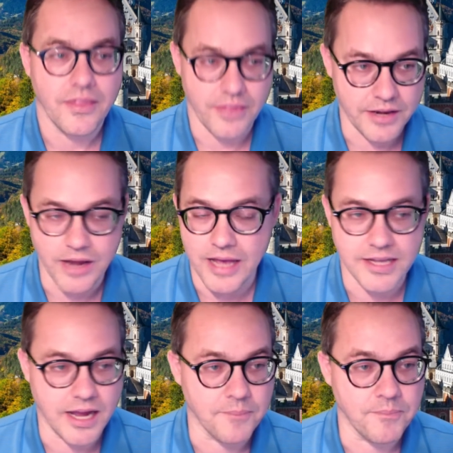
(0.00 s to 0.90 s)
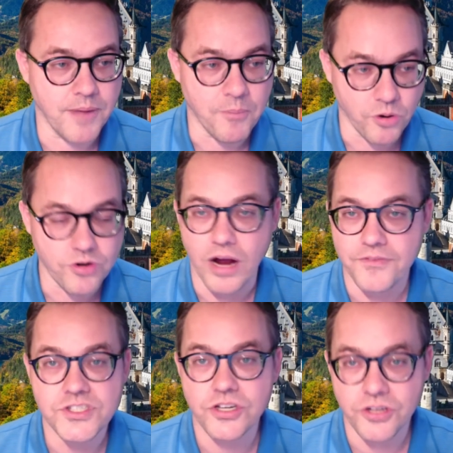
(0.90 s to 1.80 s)
an, a, a border
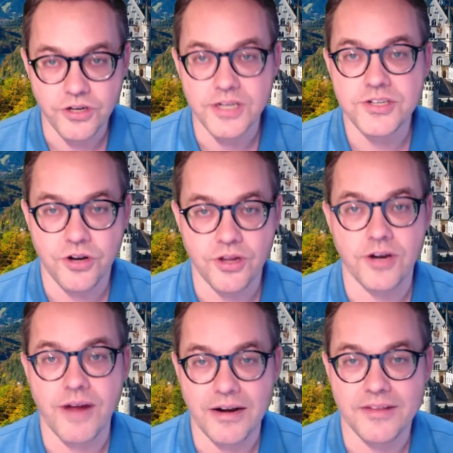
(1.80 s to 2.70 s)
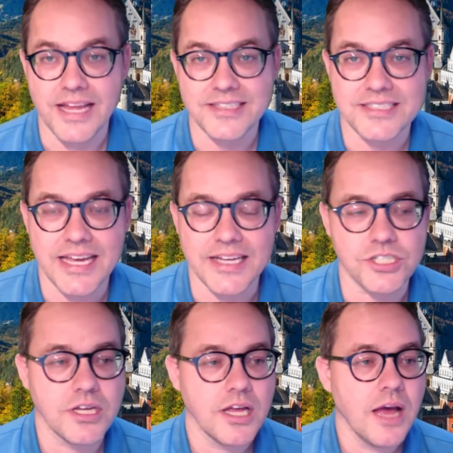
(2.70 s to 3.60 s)
officer could turn it around at that
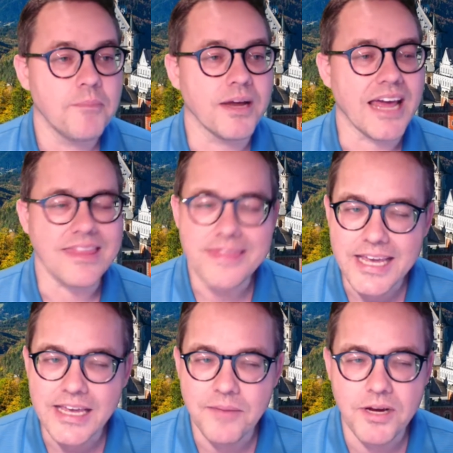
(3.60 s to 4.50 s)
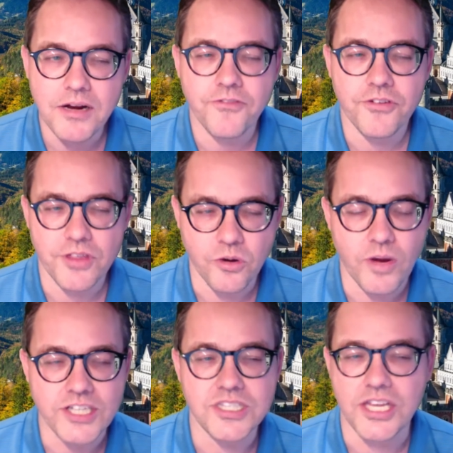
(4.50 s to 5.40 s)
stage. But I think, Kabir, for the
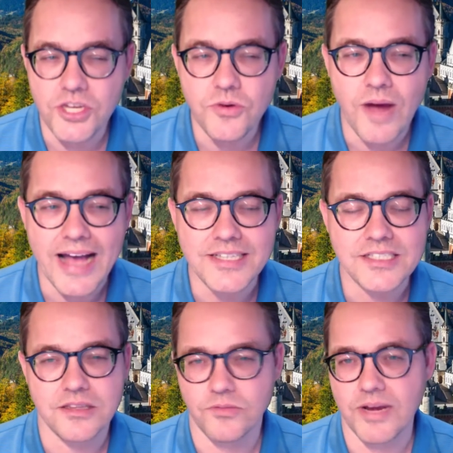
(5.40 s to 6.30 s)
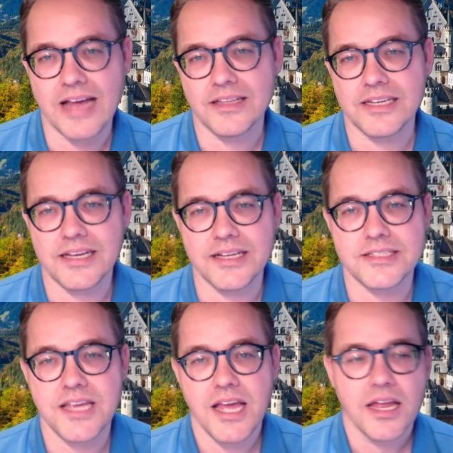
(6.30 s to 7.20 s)
question that you asked, the reality
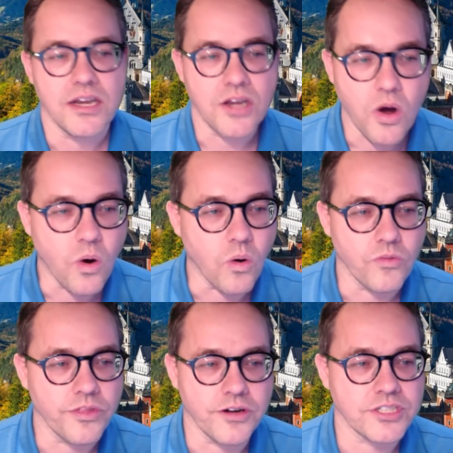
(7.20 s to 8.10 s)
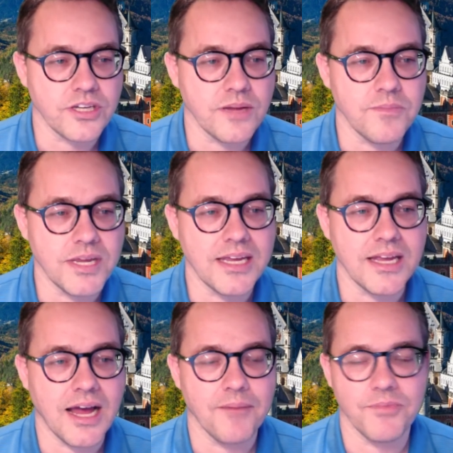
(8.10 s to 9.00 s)
is, no, there's going to be,
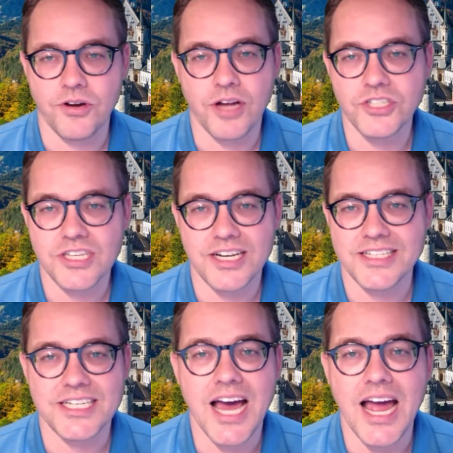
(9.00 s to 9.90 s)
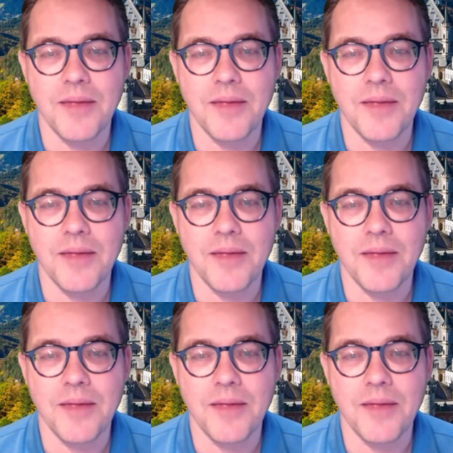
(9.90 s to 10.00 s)
um, they're not just going to deny